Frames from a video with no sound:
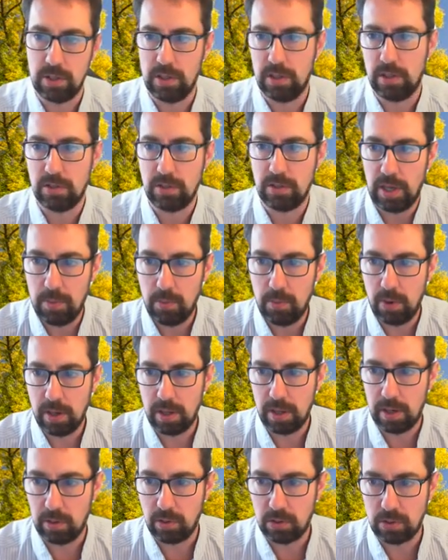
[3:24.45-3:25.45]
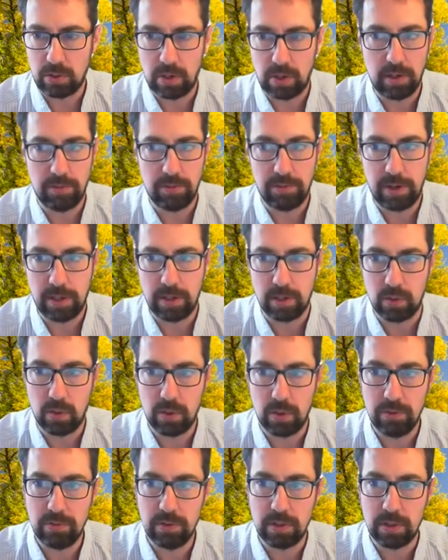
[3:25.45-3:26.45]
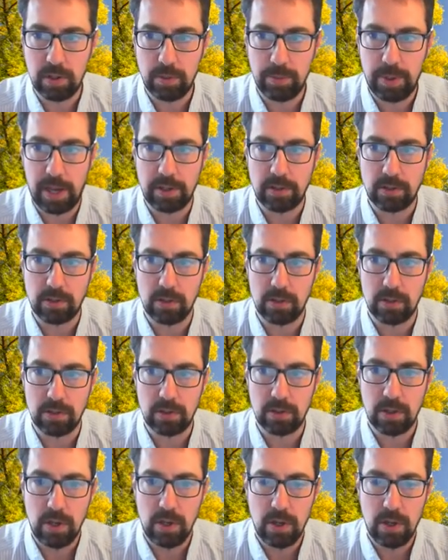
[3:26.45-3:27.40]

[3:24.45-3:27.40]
in the same way that I was trying to find equivalent capacitors,